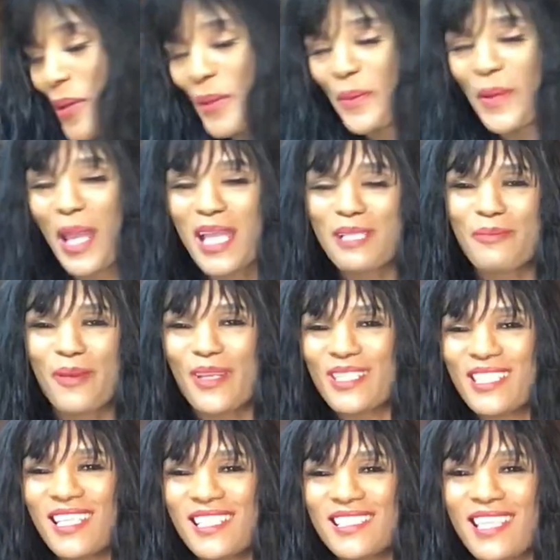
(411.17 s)
raspberry
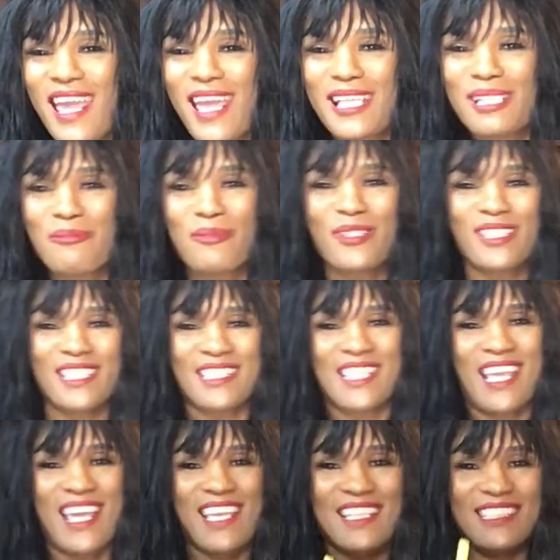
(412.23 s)
cheesecake smoothie
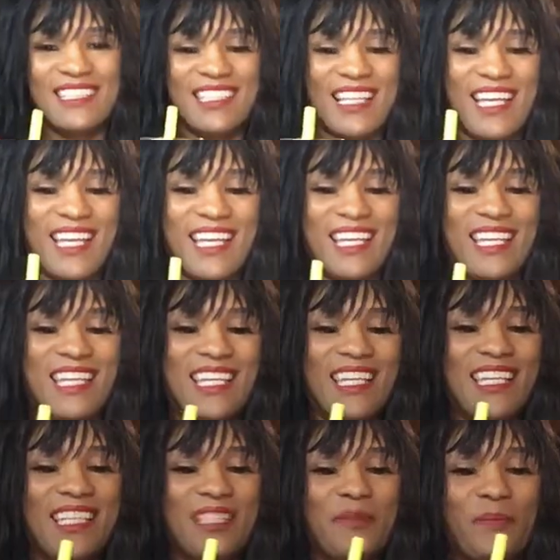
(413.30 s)
tastes like.
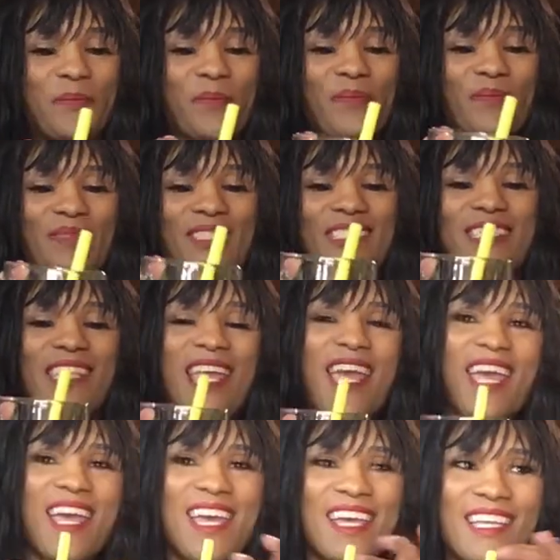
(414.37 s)

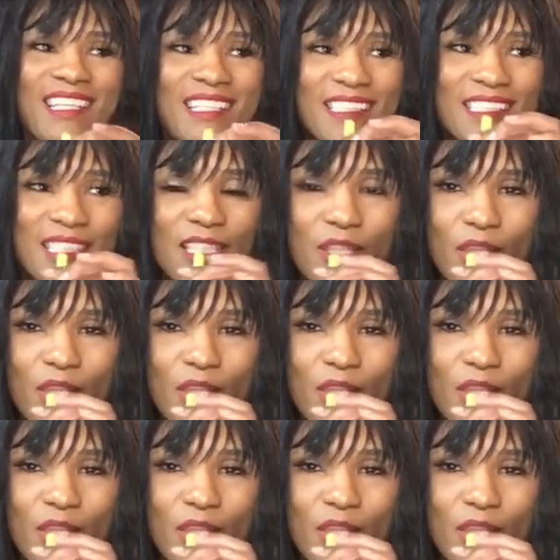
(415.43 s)
Cheers.